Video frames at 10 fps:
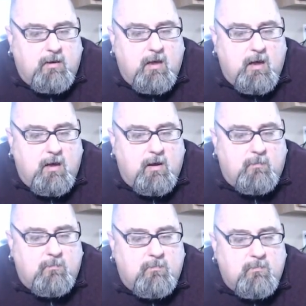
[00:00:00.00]

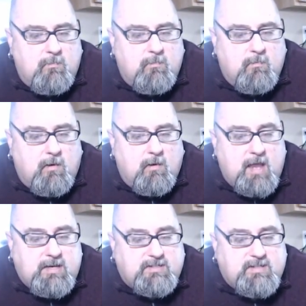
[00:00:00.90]

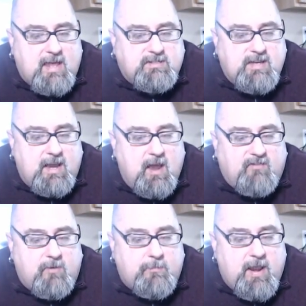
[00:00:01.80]
I just can't say
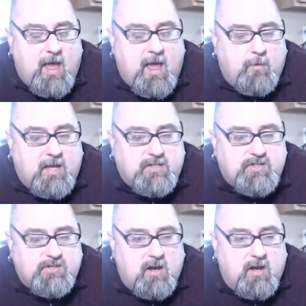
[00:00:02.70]
enough about how
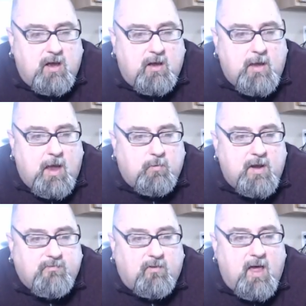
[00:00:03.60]
much, how
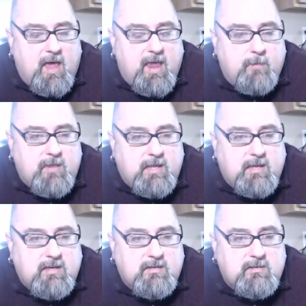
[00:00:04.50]
grateful I am that
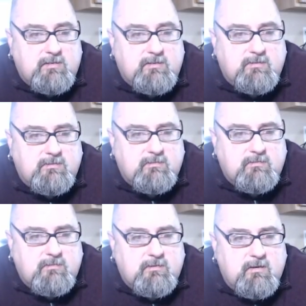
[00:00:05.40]
he is
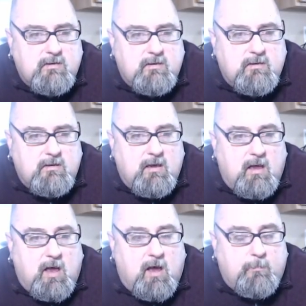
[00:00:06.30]

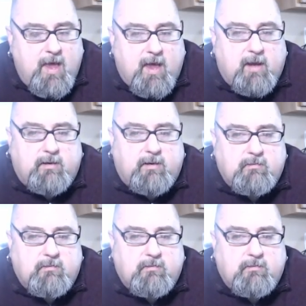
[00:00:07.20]
back.